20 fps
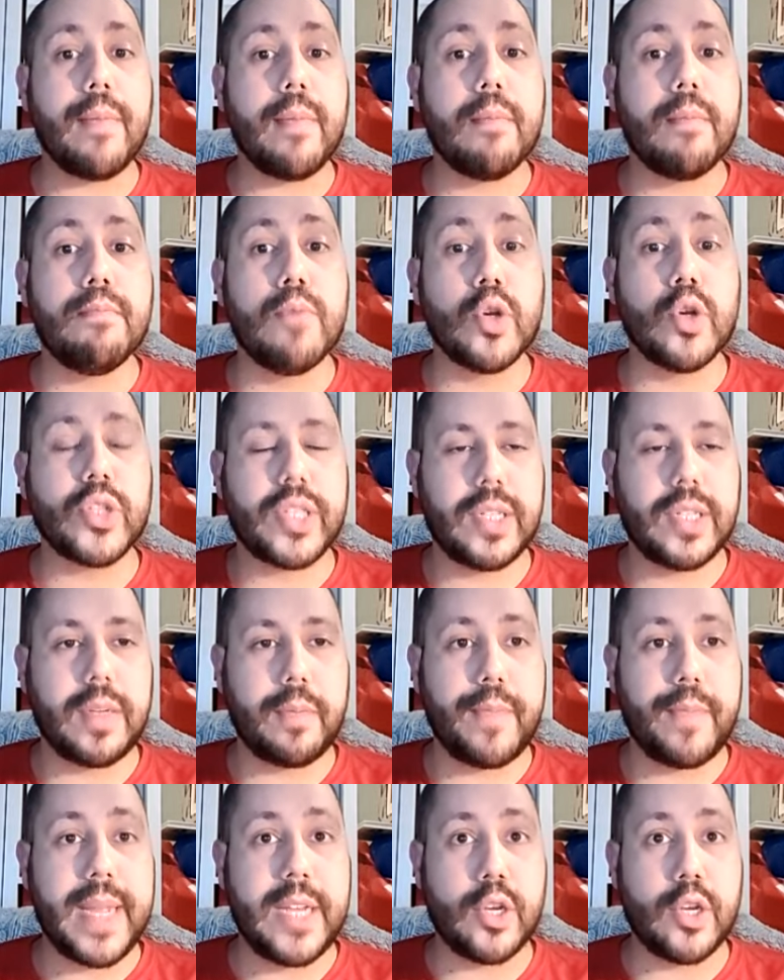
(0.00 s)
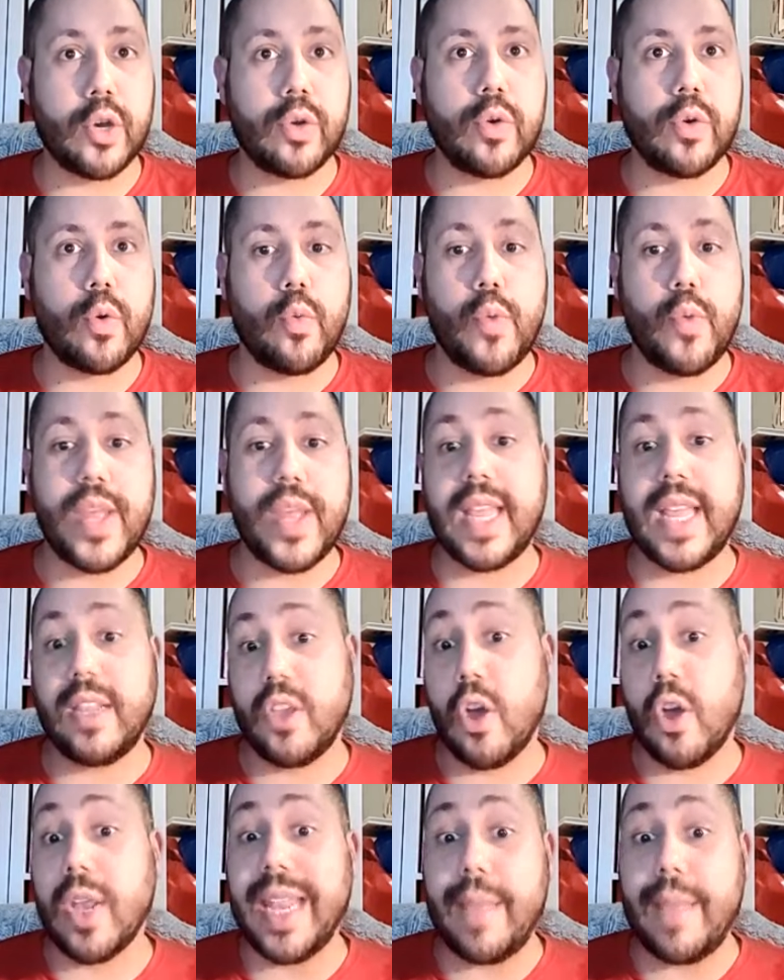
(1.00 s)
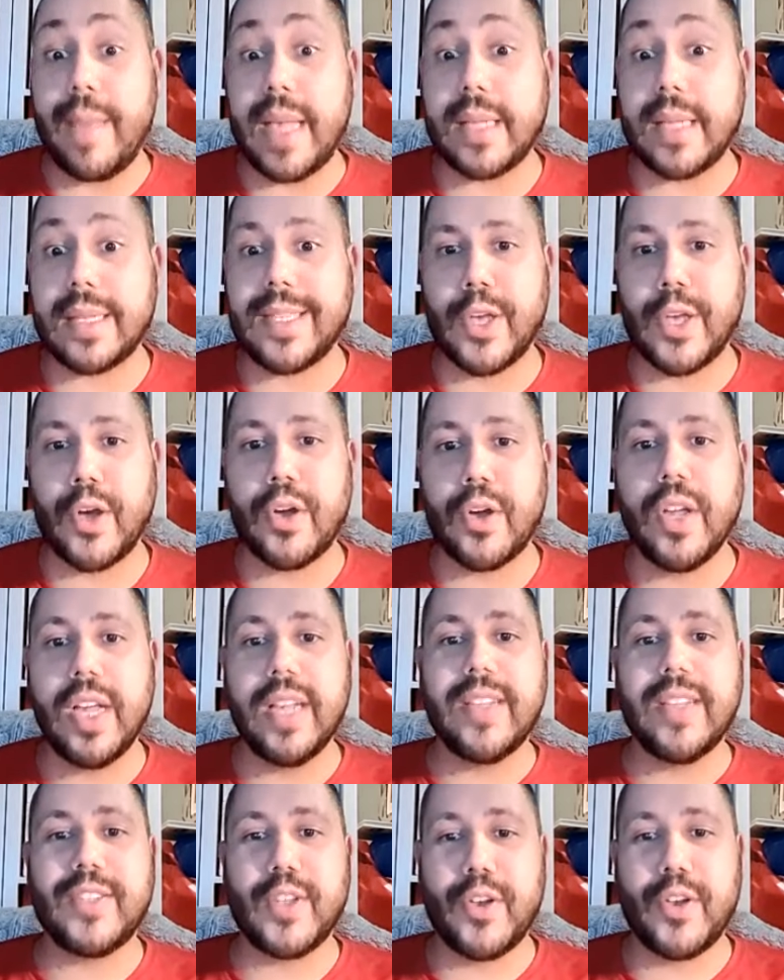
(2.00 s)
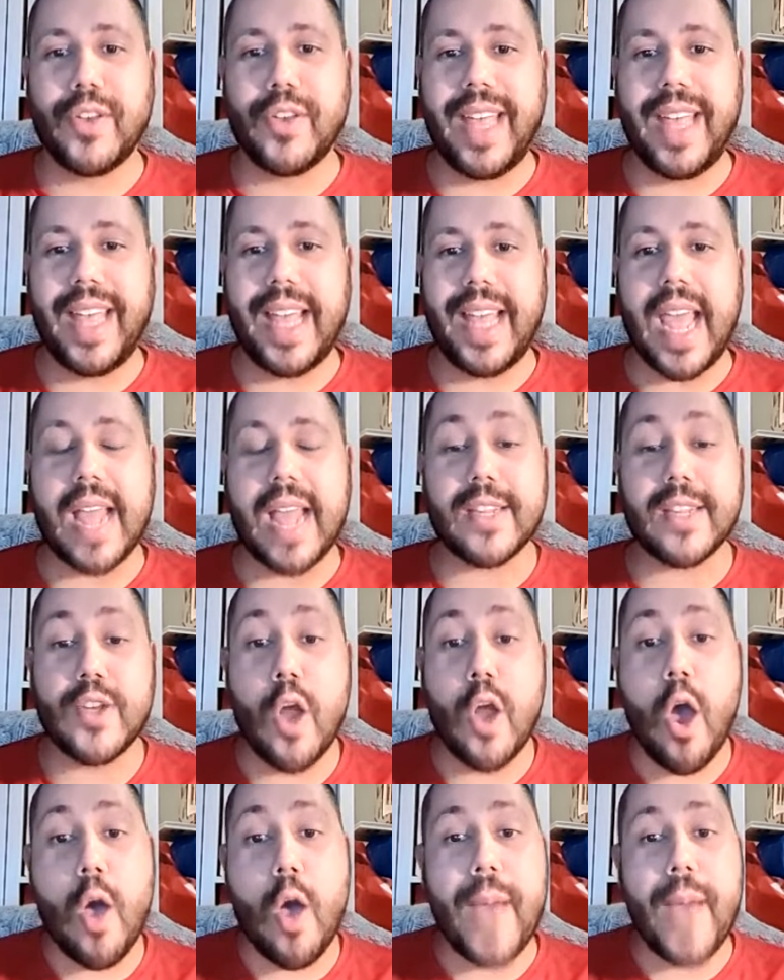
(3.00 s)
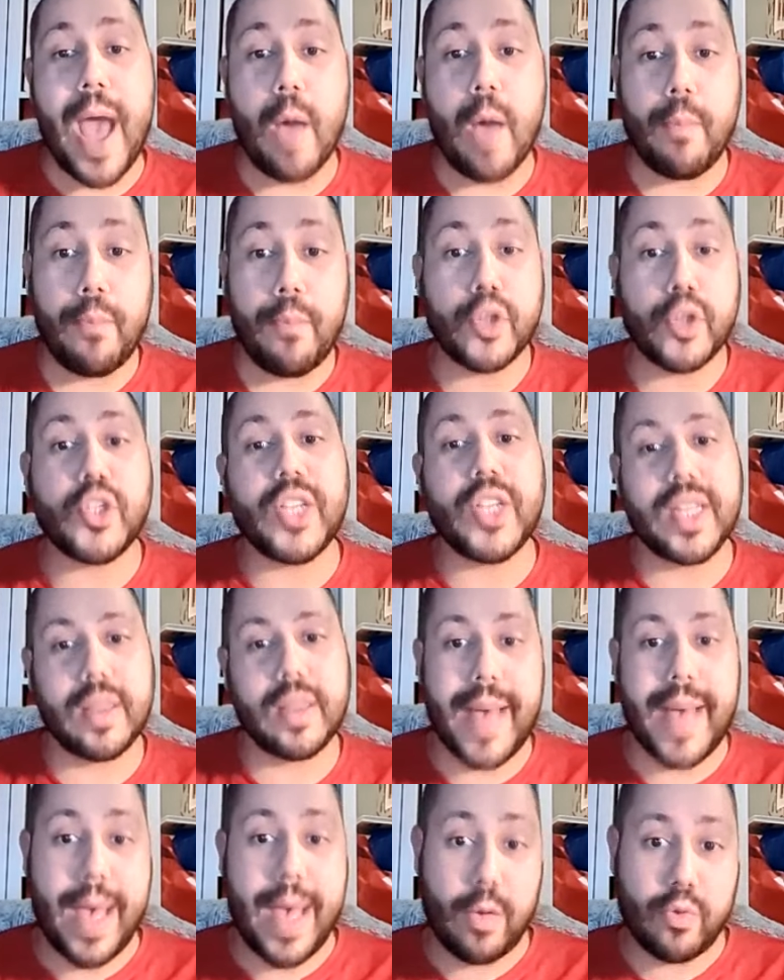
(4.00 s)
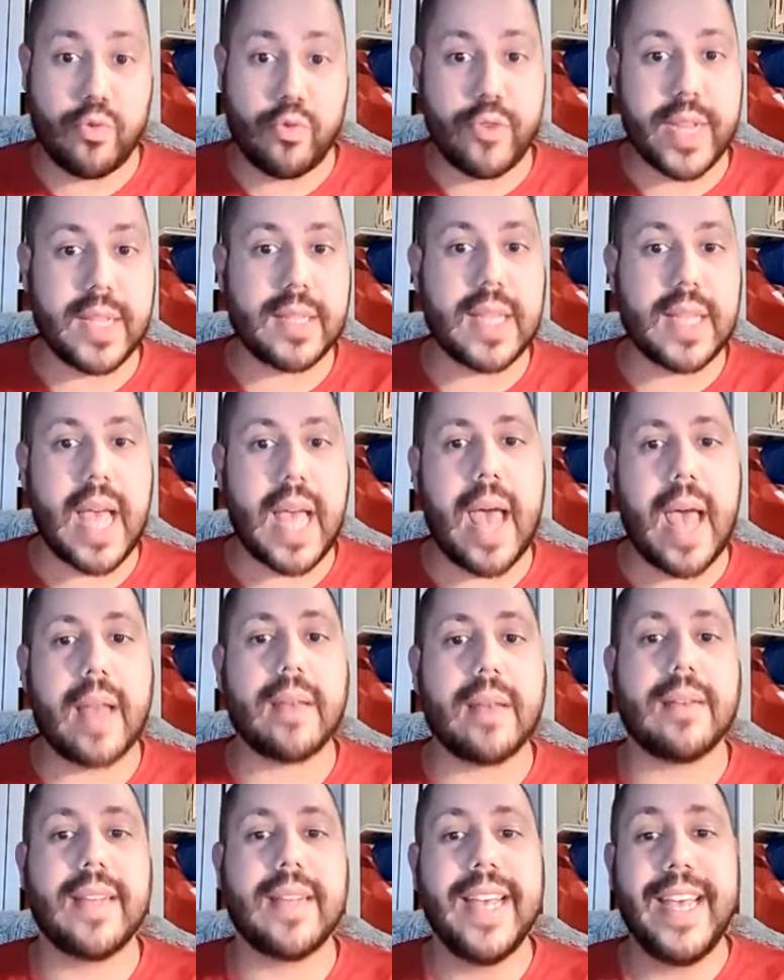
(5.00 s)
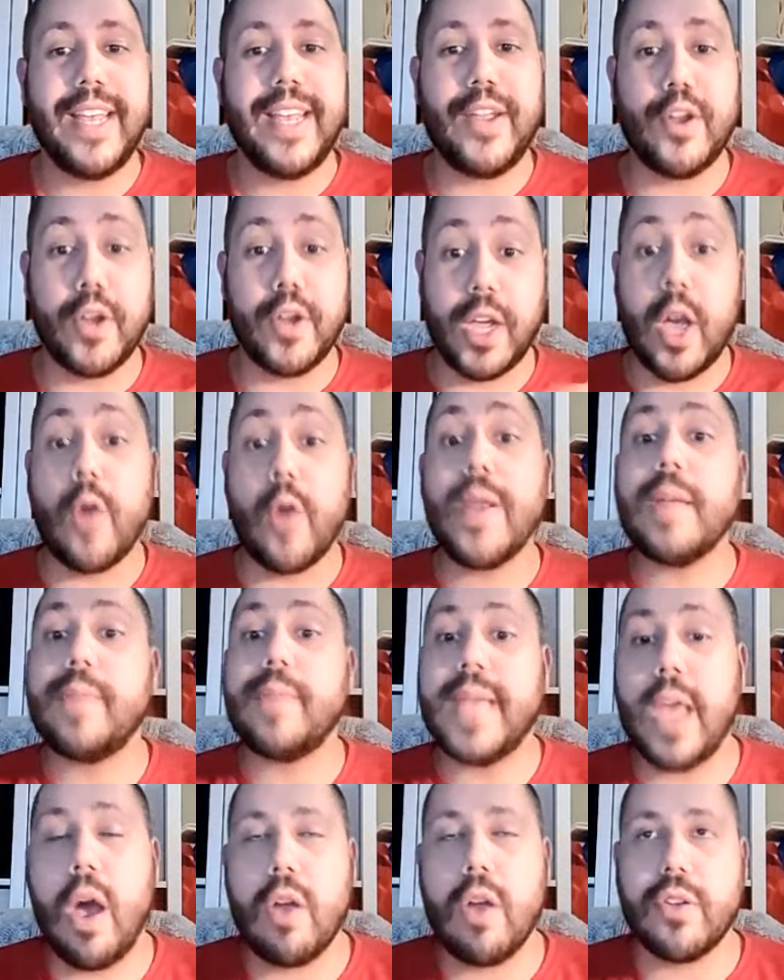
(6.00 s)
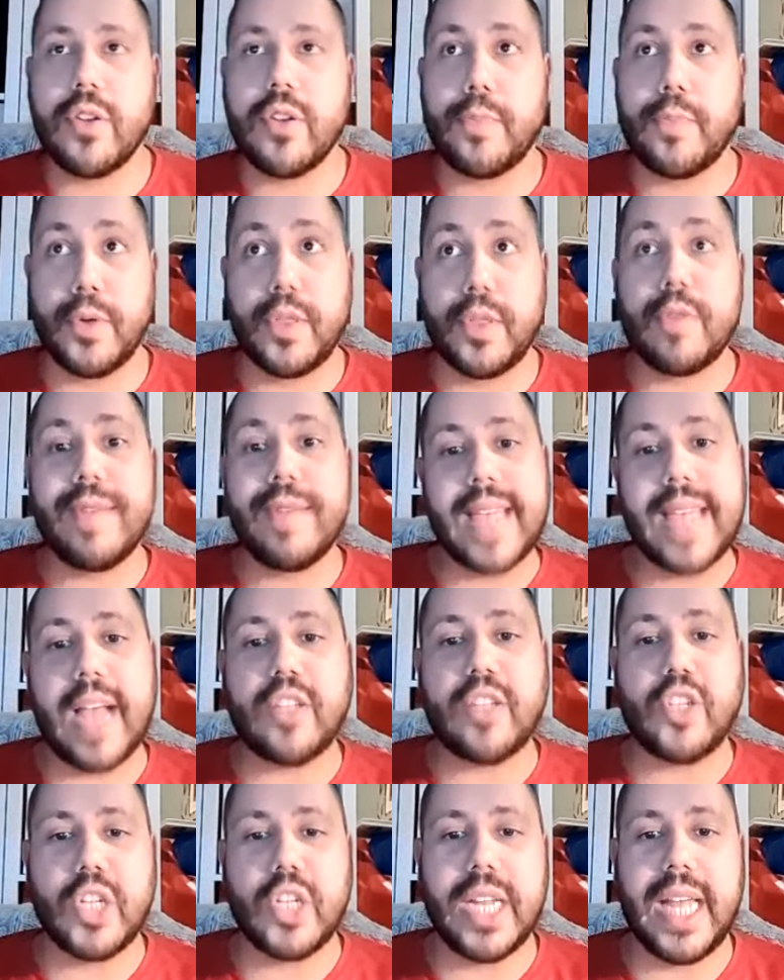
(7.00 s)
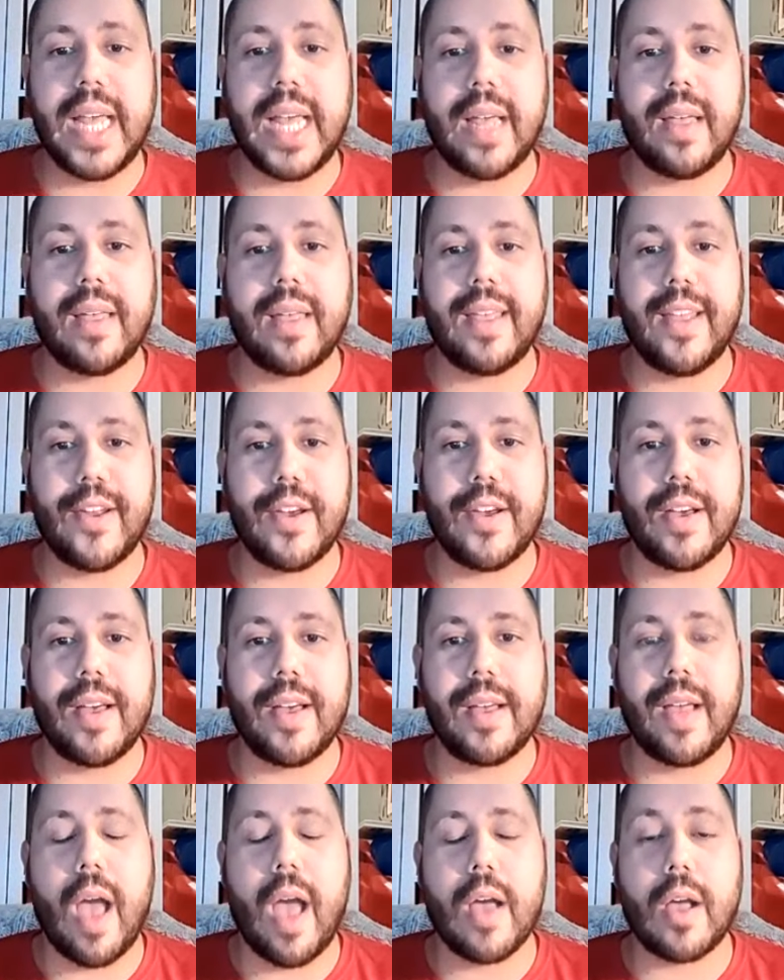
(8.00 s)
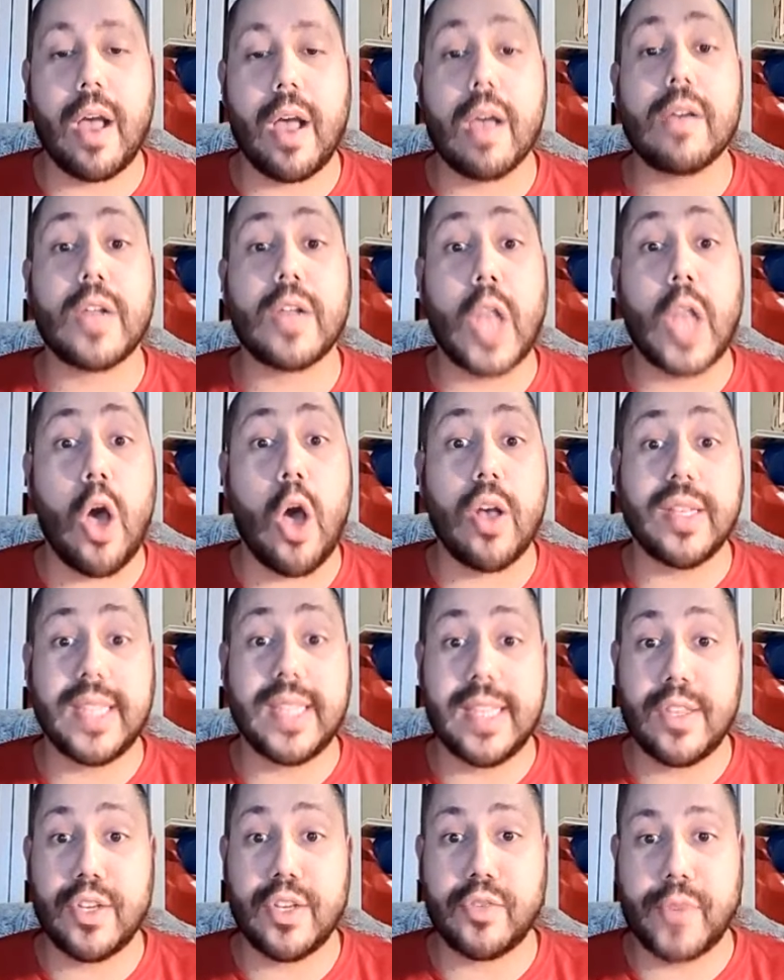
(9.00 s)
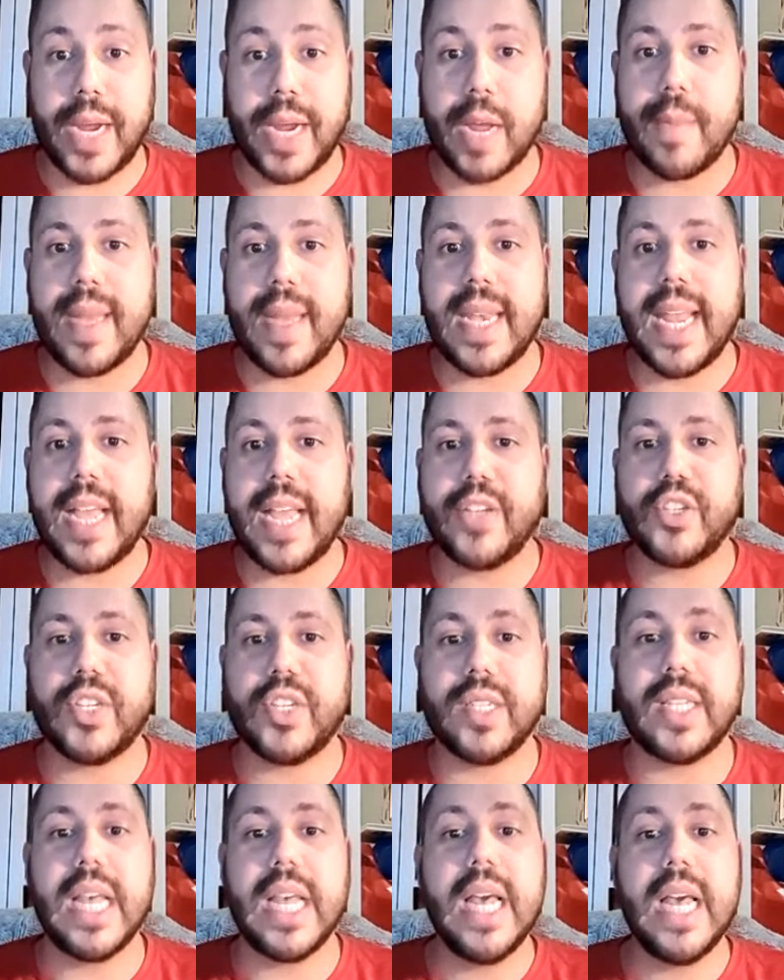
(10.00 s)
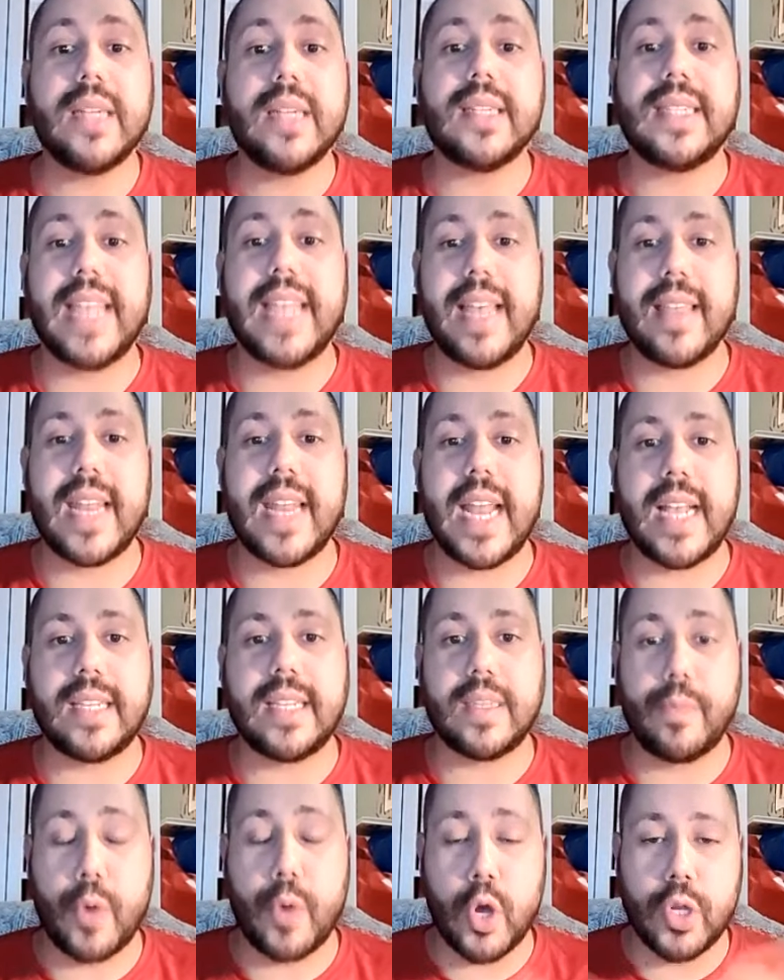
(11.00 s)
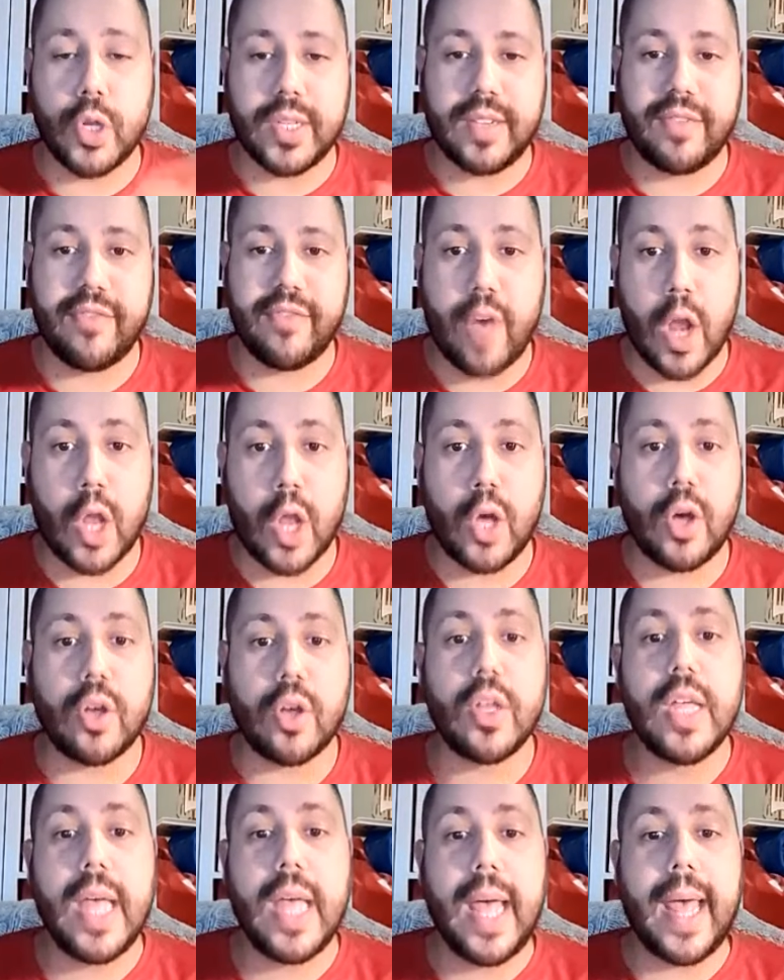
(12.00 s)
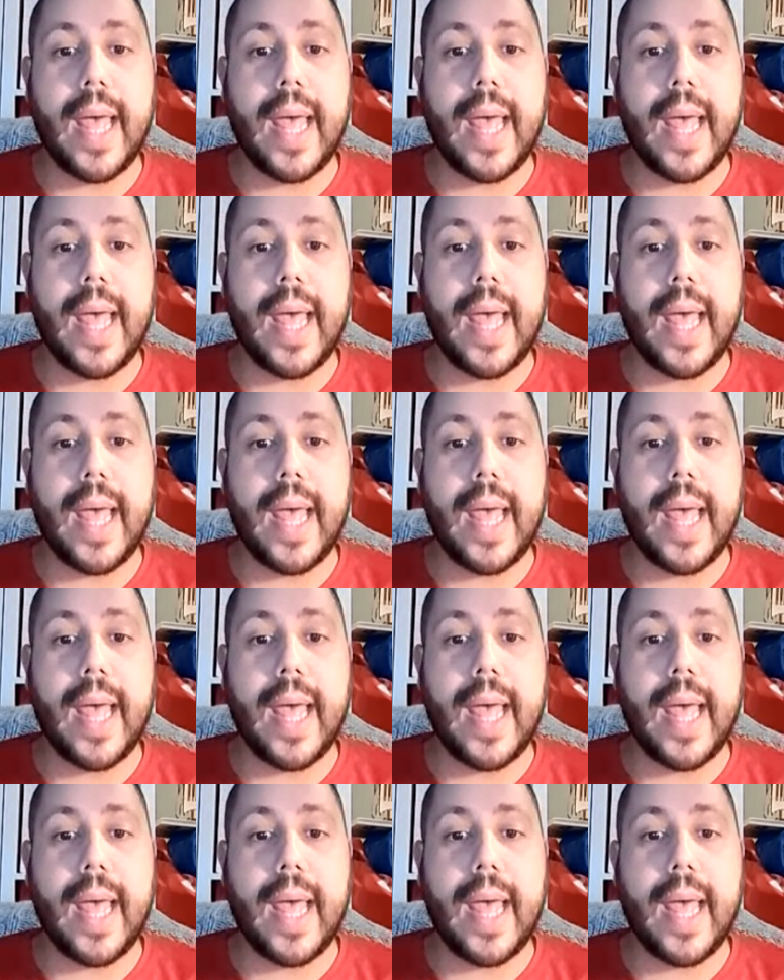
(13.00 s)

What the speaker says: must be done within your limits. So it's not about pushing the boundaries and, going beyond, but there is actually, a clause in those recommendations to say that it is supposed to follow